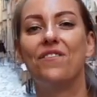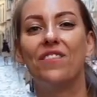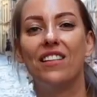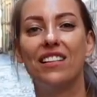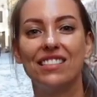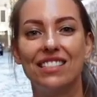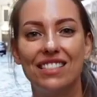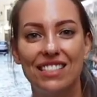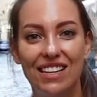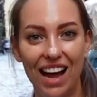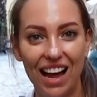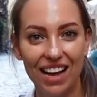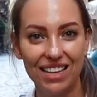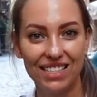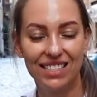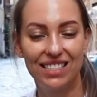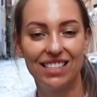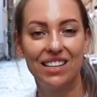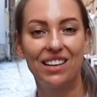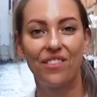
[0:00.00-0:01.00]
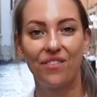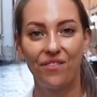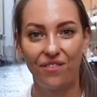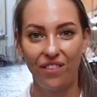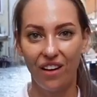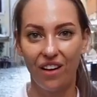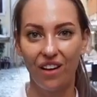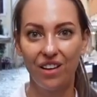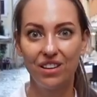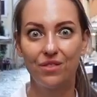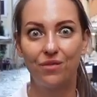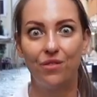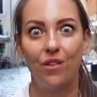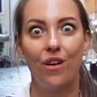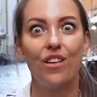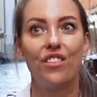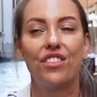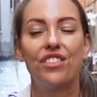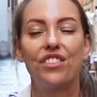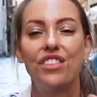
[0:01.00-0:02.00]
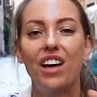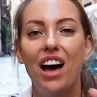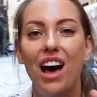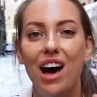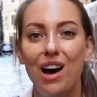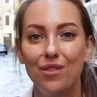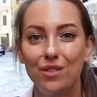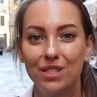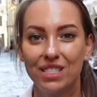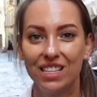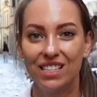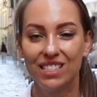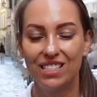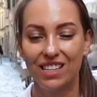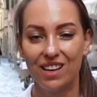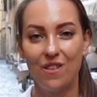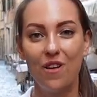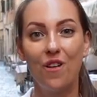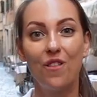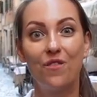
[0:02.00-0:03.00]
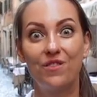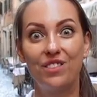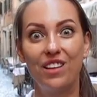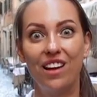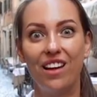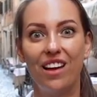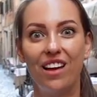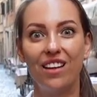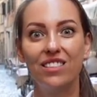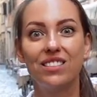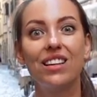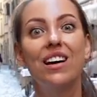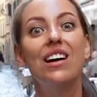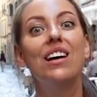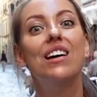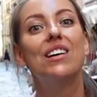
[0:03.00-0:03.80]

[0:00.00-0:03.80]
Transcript: fantastic food for thousands of years.